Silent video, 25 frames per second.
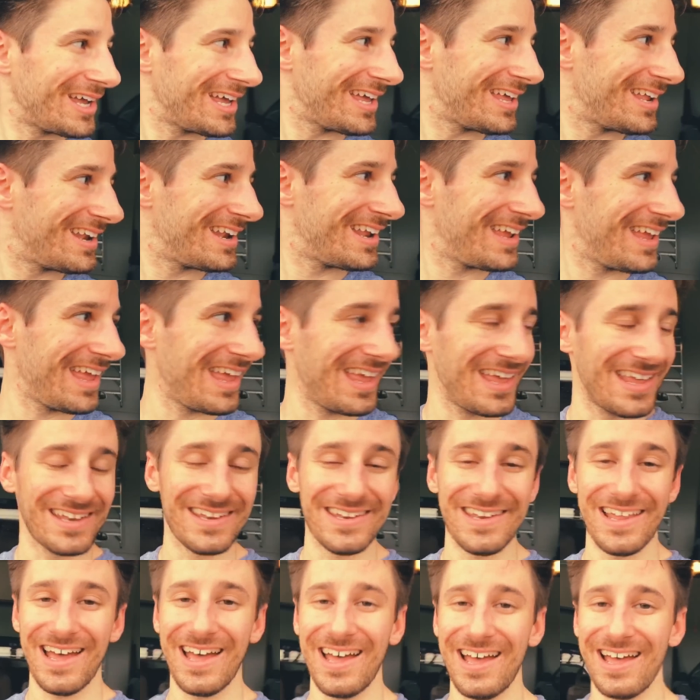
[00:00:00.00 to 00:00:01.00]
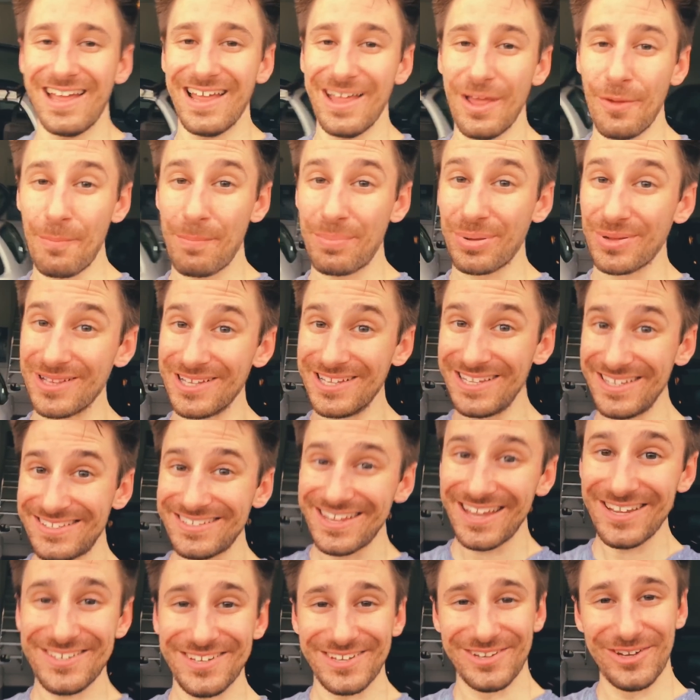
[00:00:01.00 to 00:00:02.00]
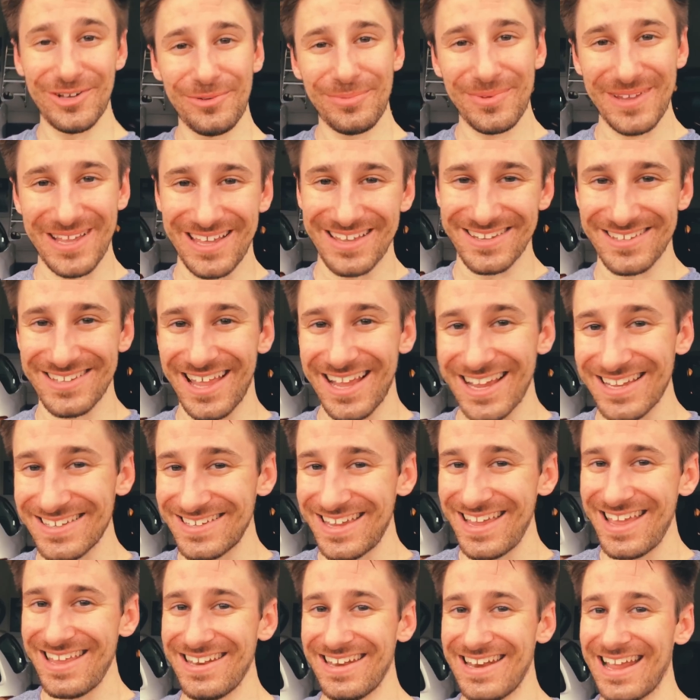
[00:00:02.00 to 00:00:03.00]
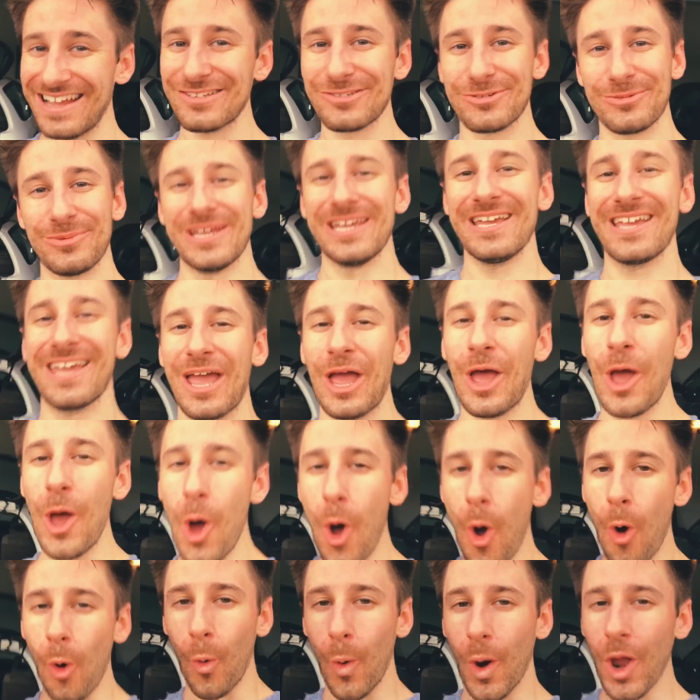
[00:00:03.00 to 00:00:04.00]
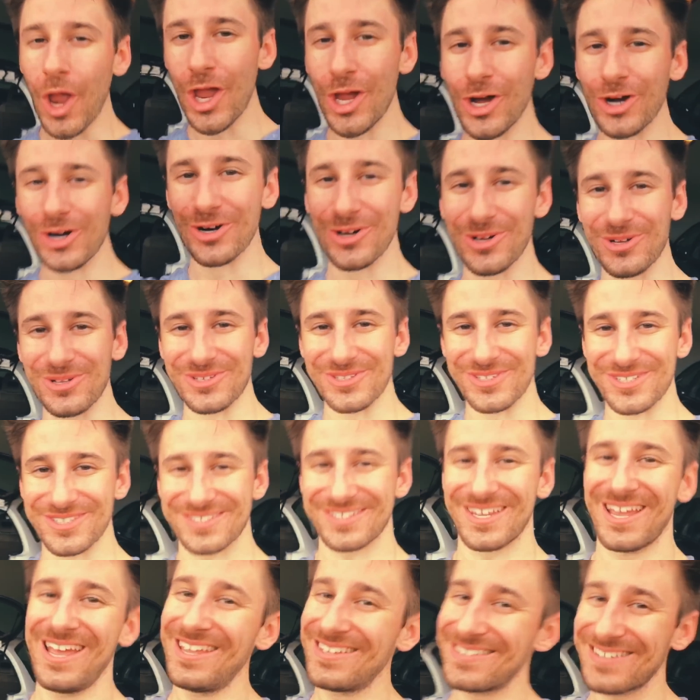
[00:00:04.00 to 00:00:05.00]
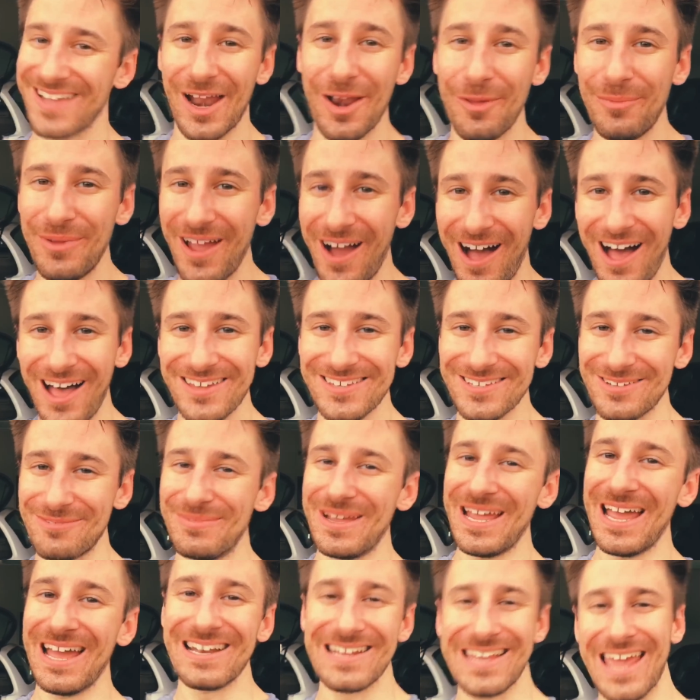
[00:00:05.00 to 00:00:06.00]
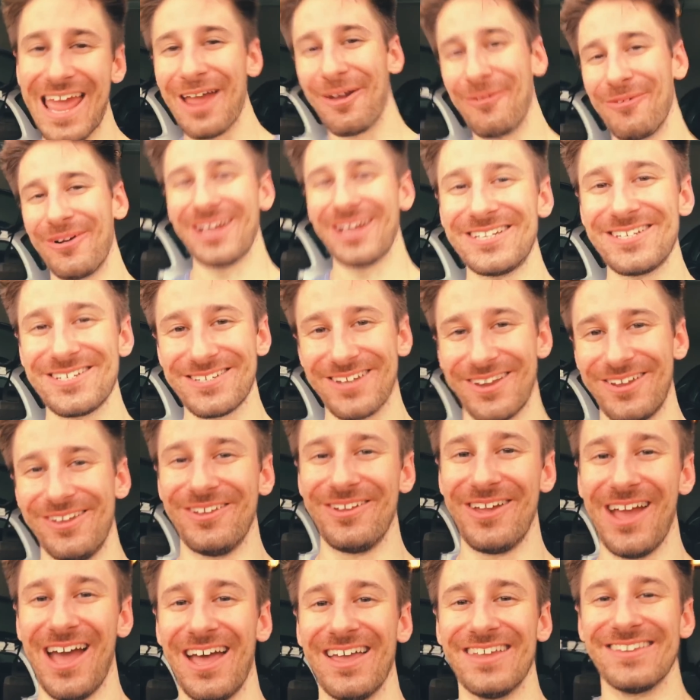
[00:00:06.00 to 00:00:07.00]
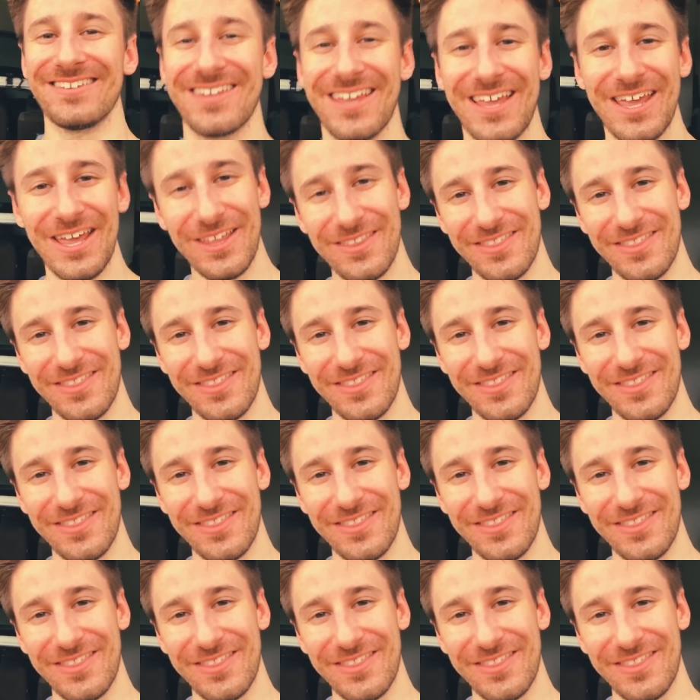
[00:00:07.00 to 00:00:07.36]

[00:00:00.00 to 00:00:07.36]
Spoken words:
it, and please stay tuned because, like I said, next week, wheels. It's going to be awesome, man. Can't to show you guys.